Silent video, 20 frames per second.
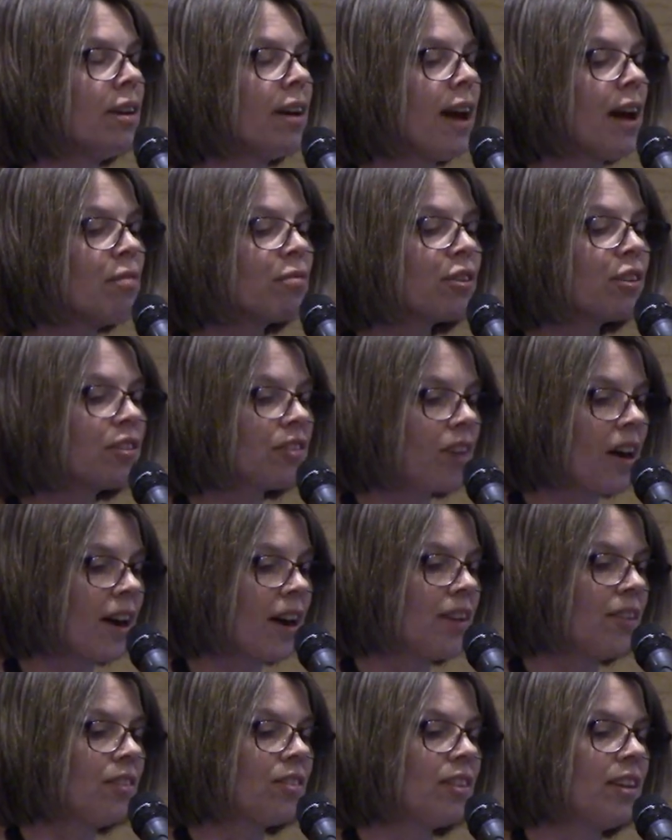
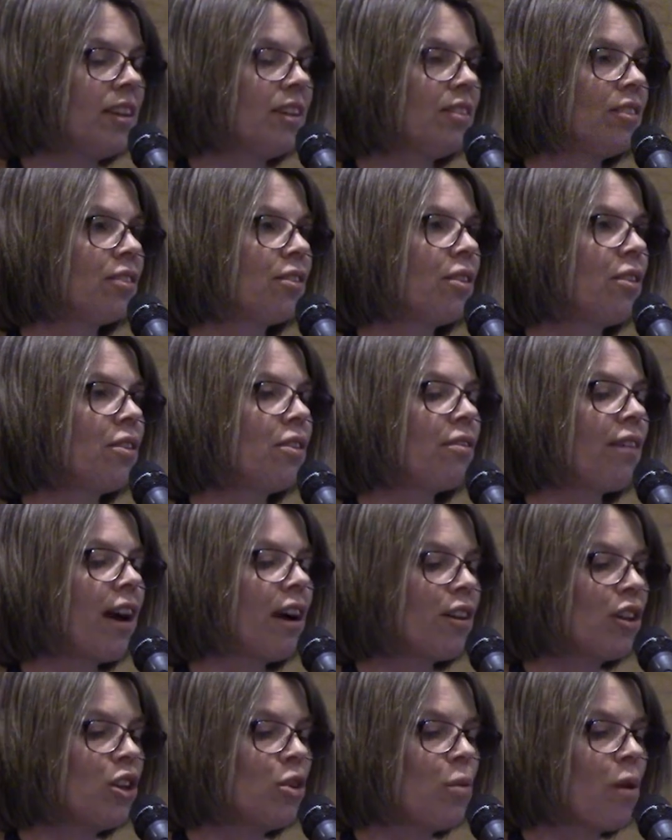emphasize is the
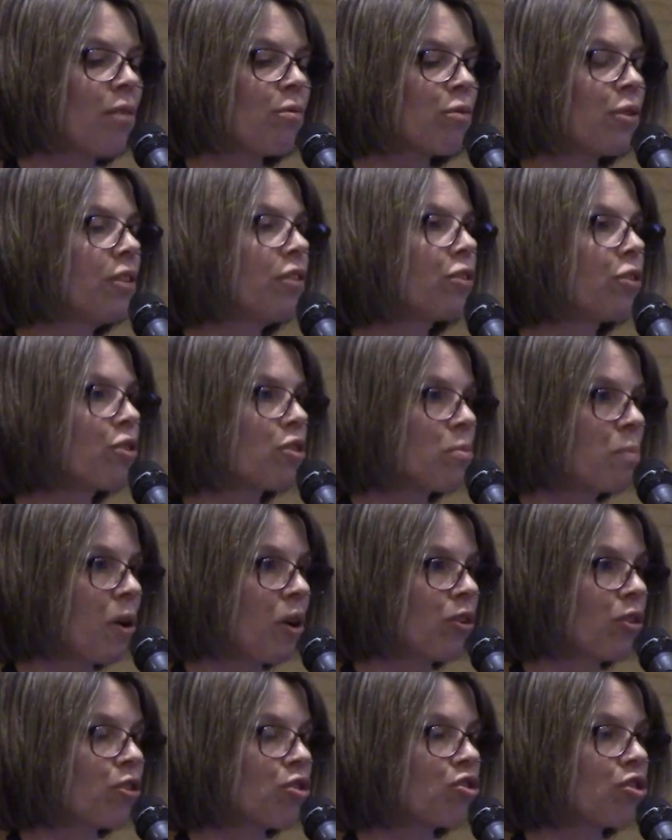value of research
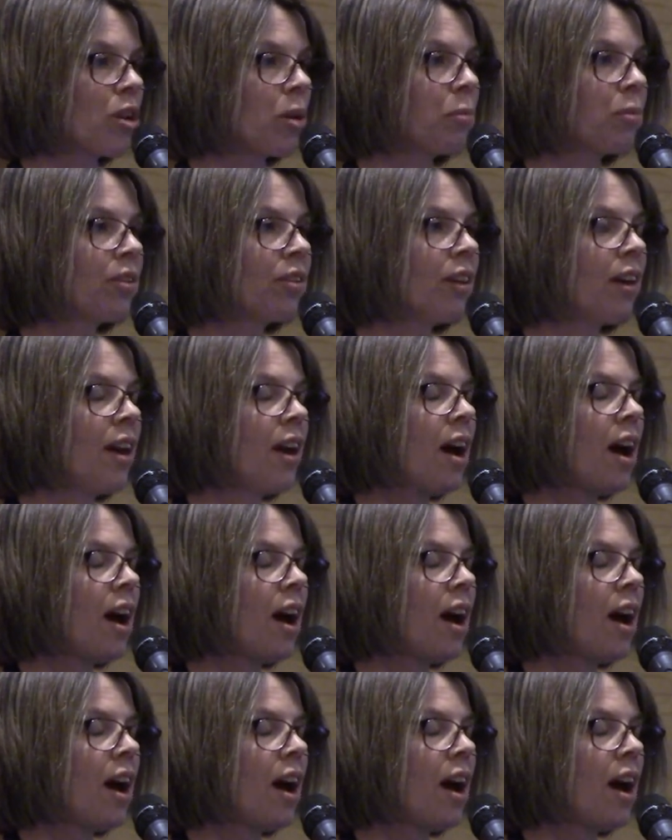partnerships.